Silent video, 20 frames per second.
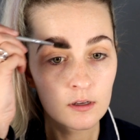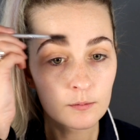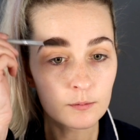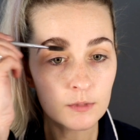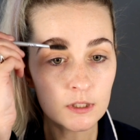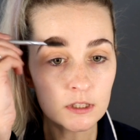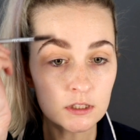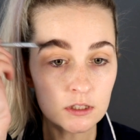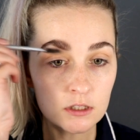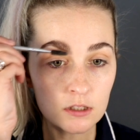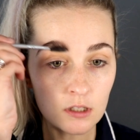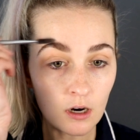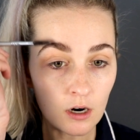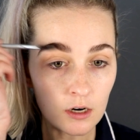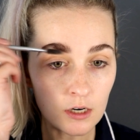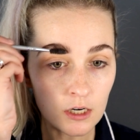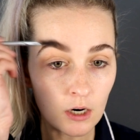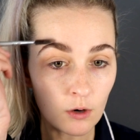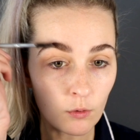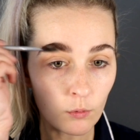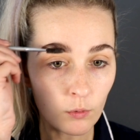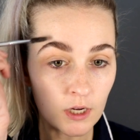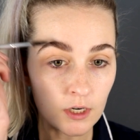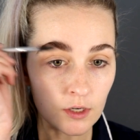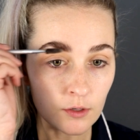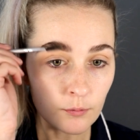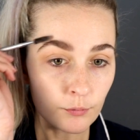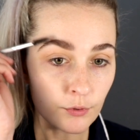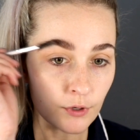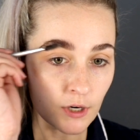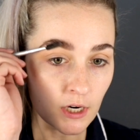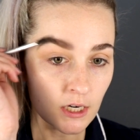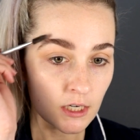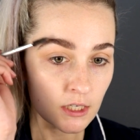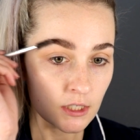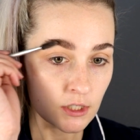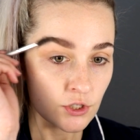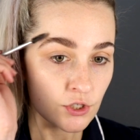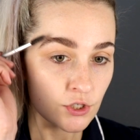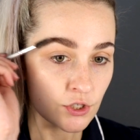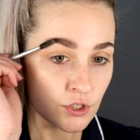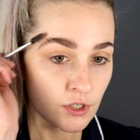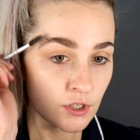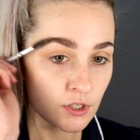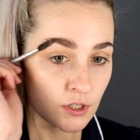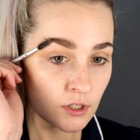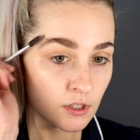mascara wand brush